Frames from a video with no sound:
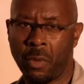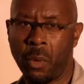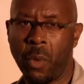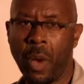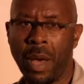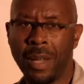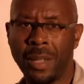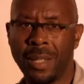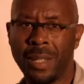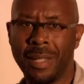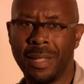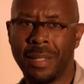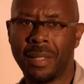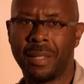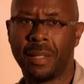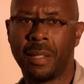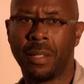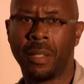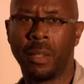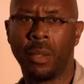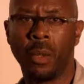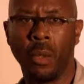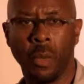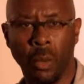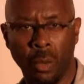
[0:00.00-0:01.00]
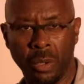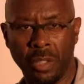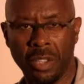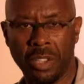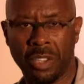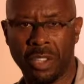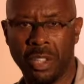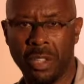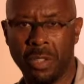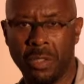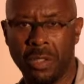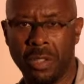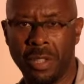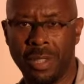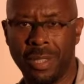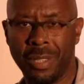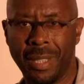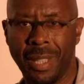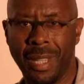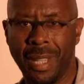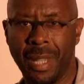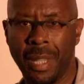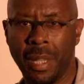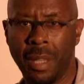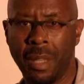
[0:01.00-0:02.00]
One is that all the tutors
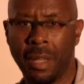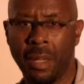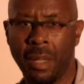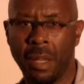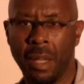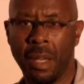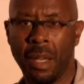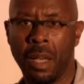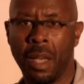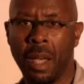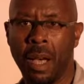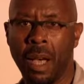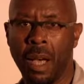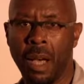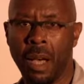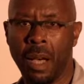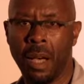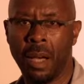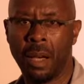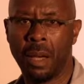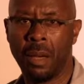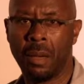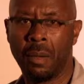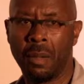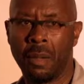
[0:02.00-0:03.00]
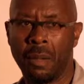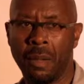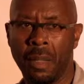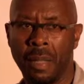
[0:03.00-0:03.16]
here are